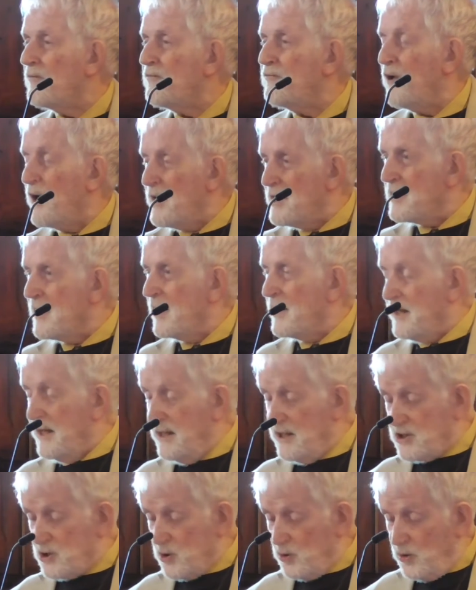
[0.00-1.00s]
fighting
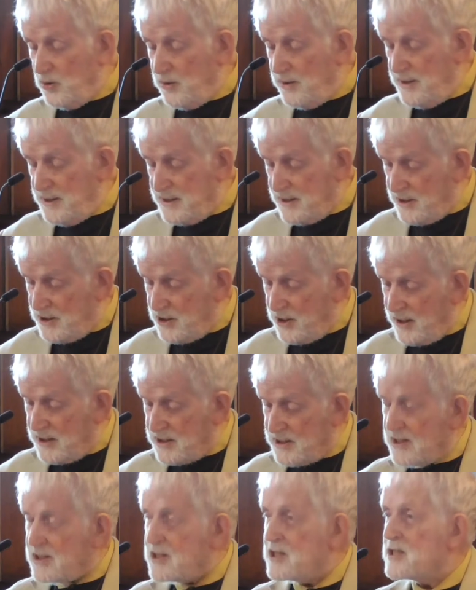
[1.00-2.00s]
against all these
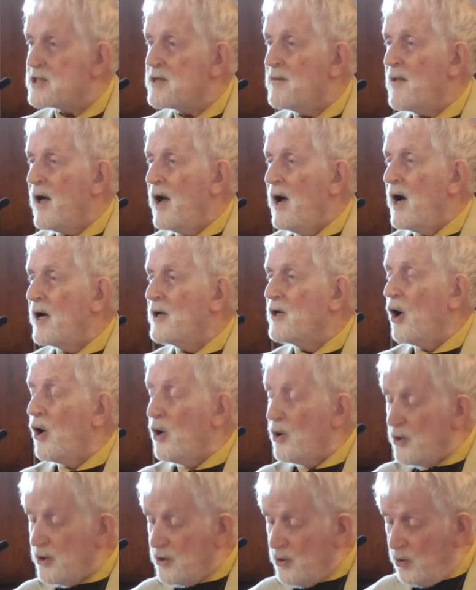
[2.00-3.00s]
injustices and
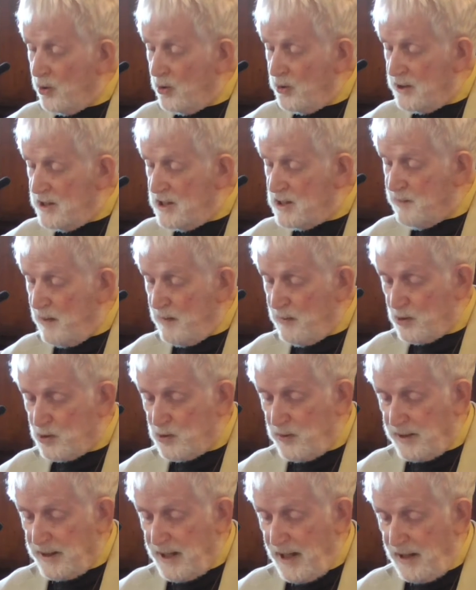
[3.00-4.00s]
holding all these people
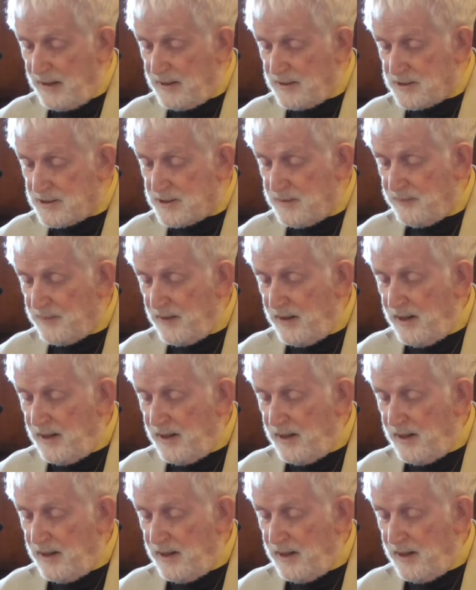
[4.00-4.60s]
to account.